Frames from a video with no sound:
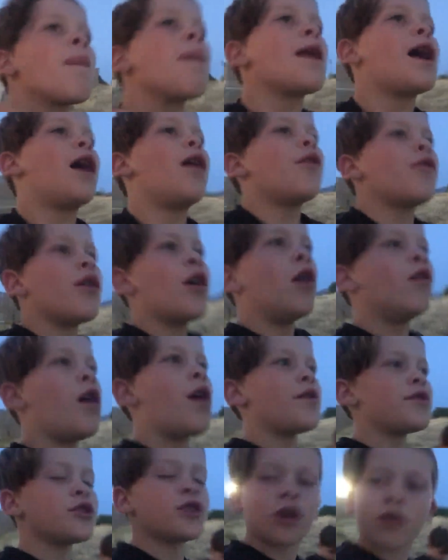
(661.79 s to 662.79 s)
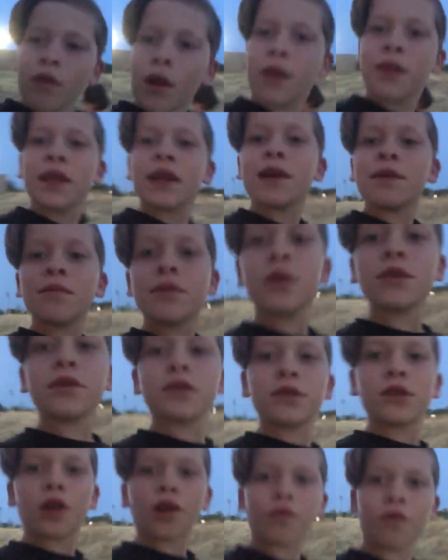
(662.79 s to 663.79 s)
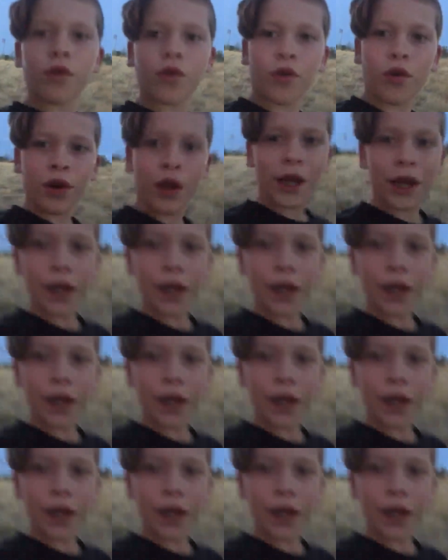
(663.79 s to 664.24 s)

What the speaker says: I don't know. I think I'm gonna start recording